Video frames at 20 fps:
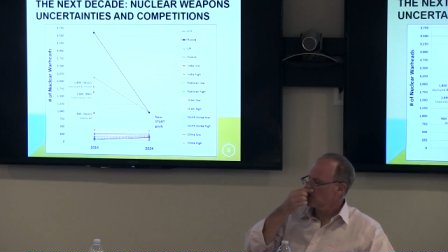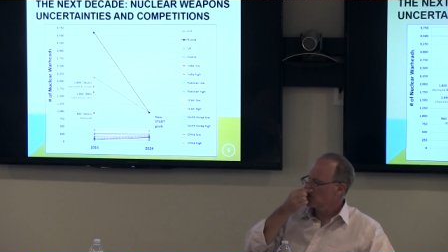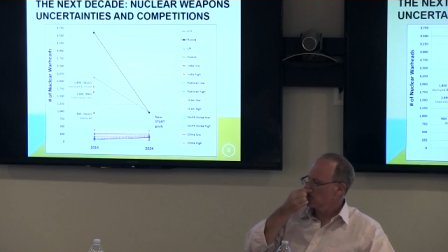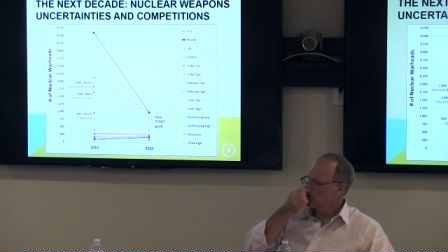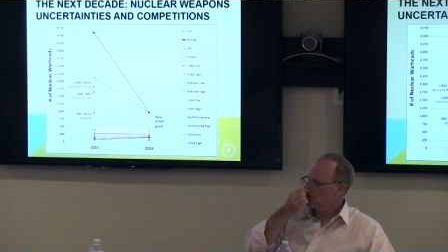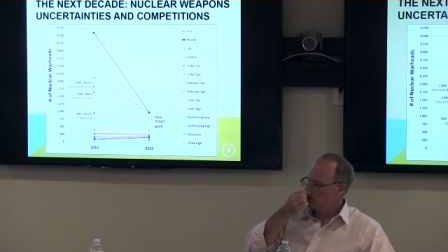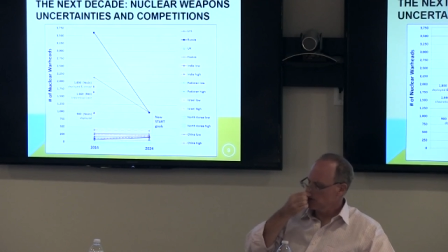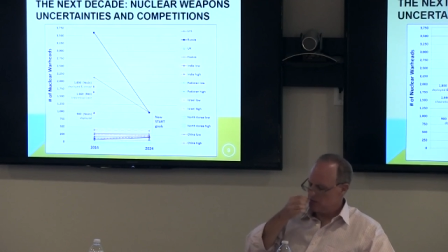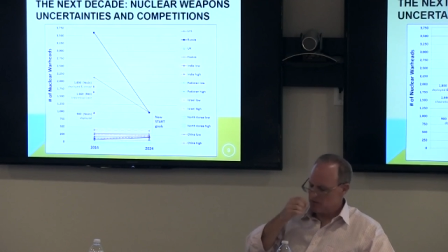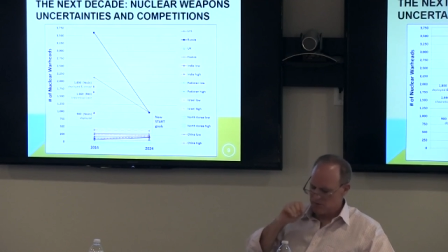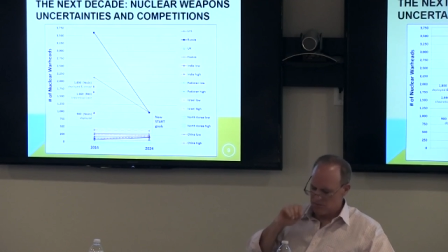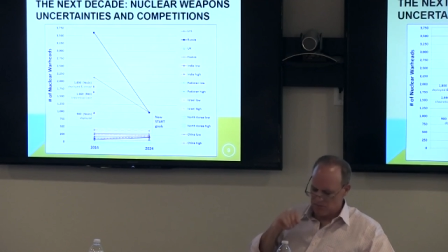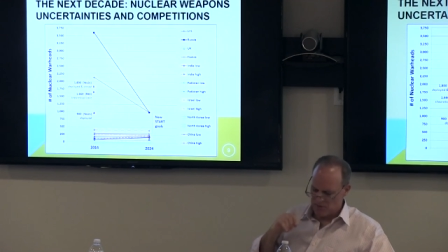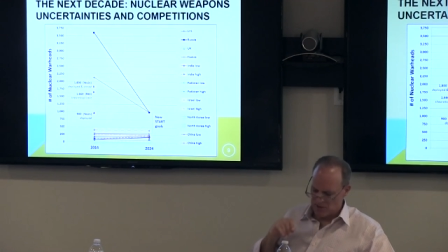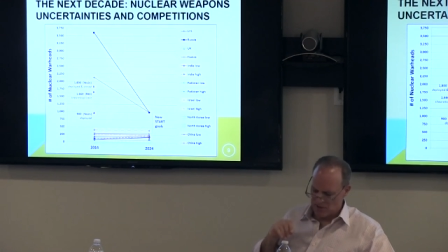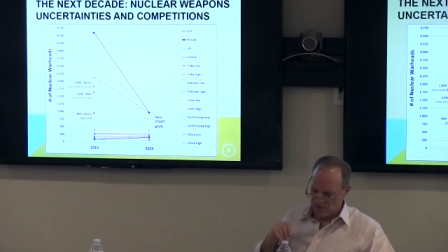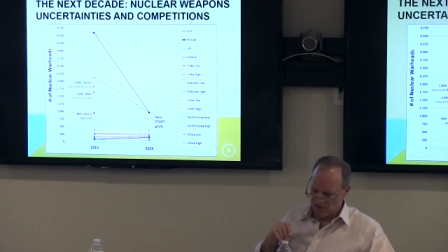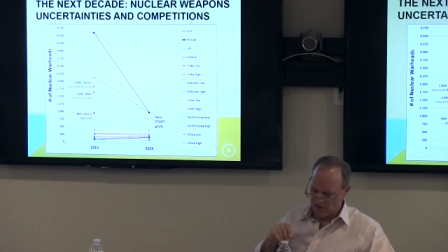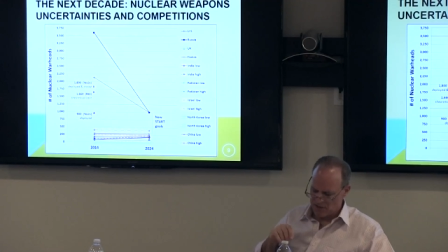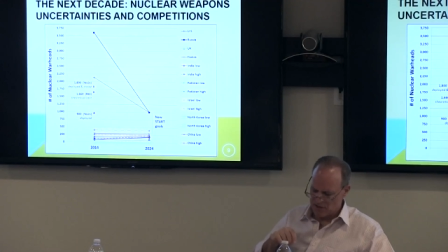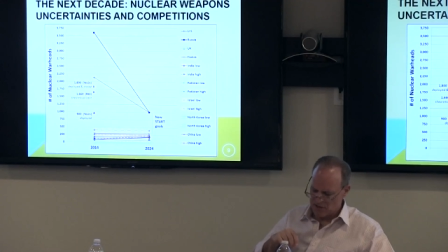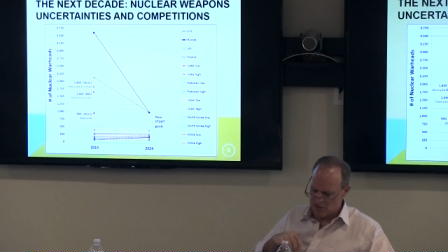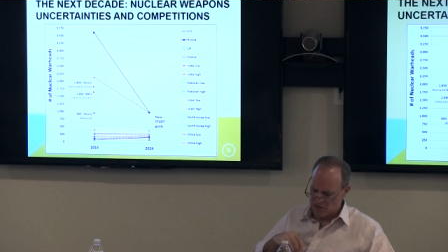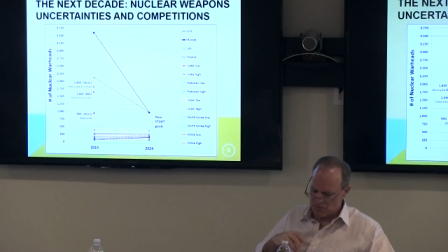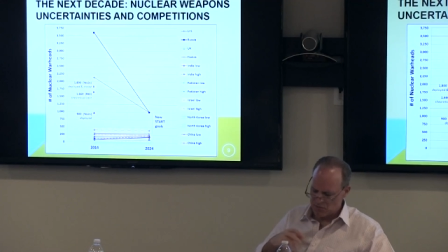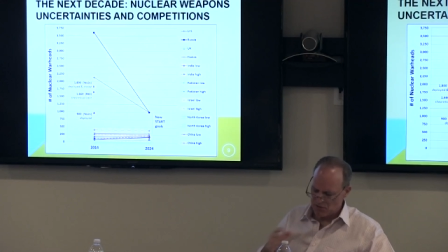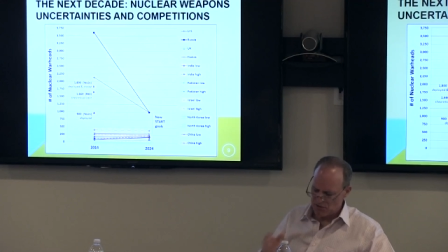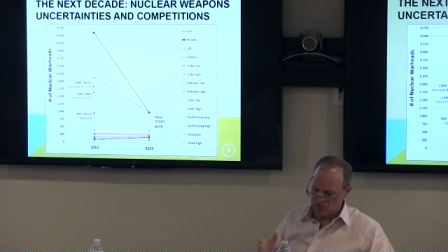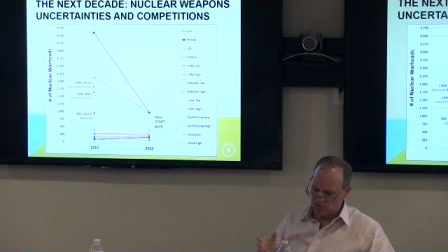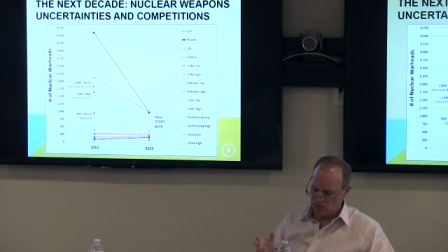articles about a
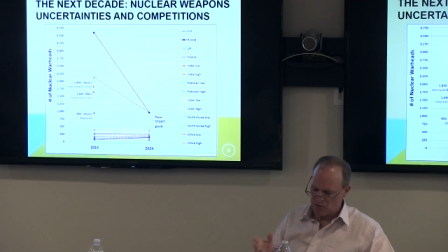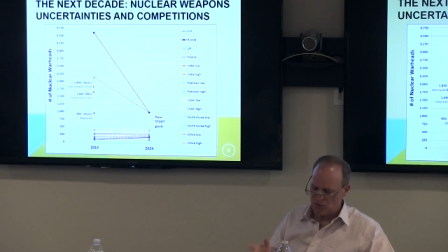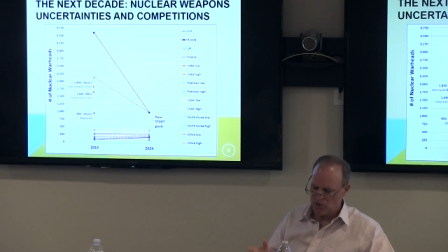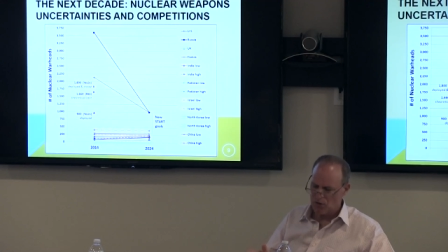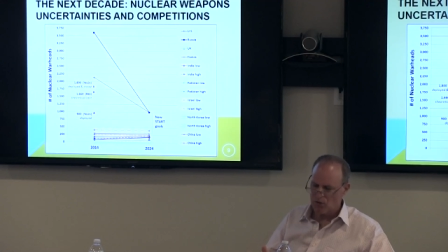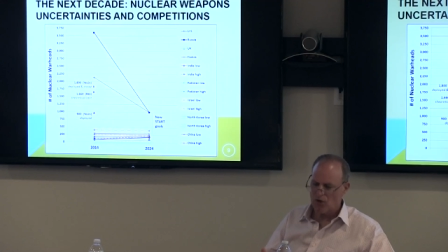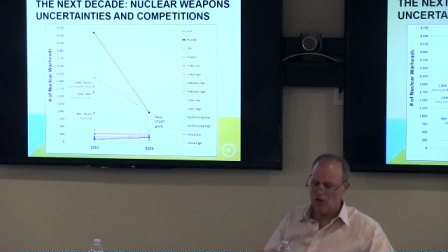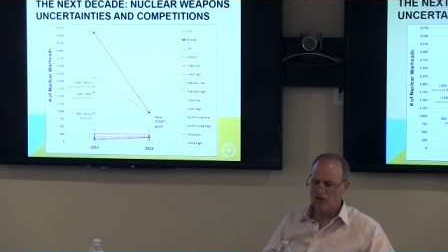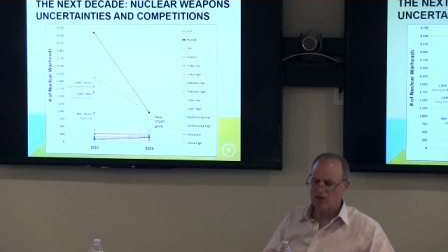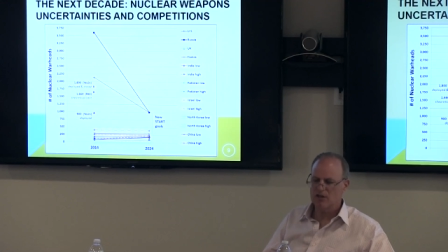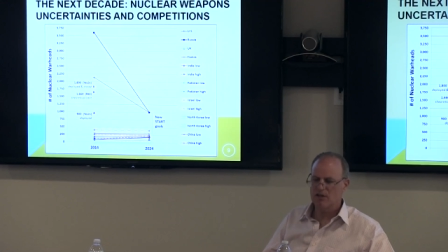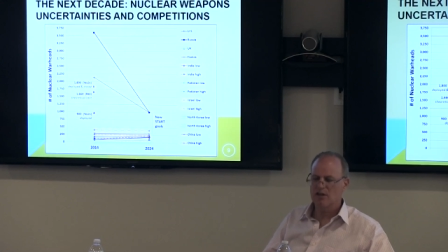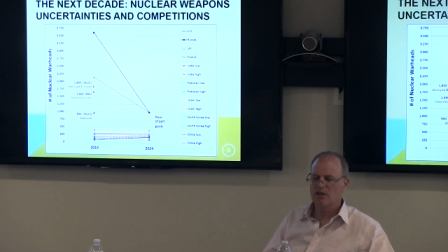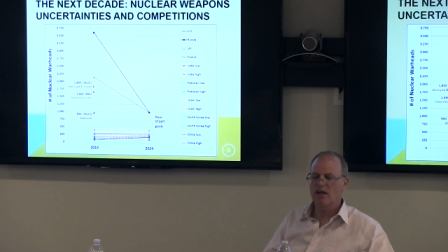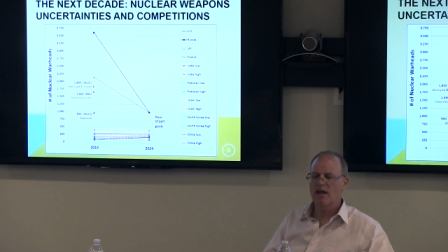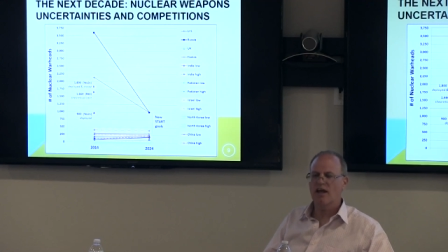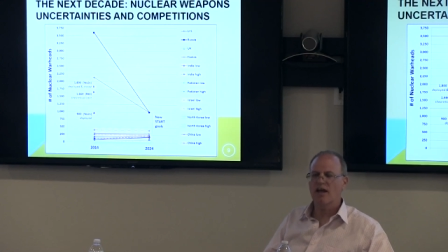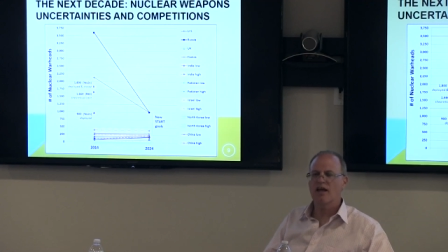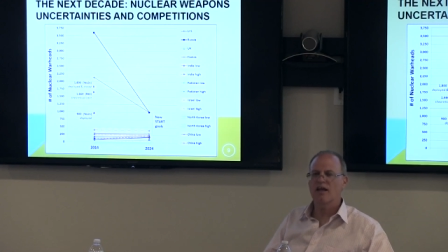sprint to equality,